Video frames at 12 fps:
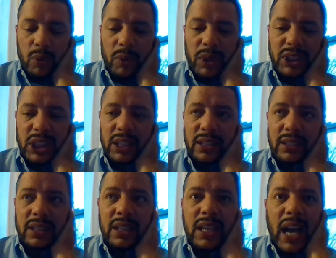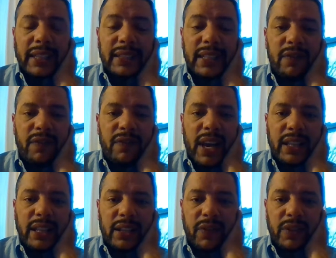which is
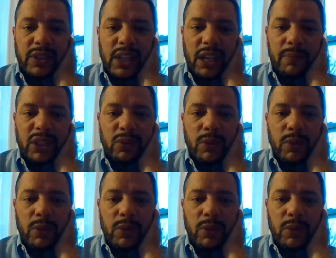identifying the different segments.